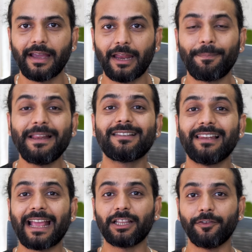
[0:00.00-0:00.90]
And please
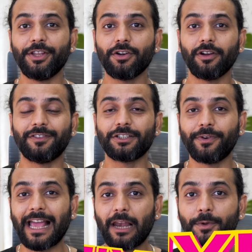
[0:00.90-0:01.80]
like the video if this
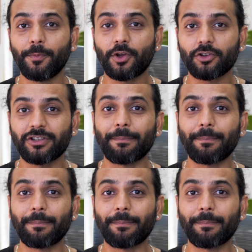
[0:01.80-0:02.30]
video helped you because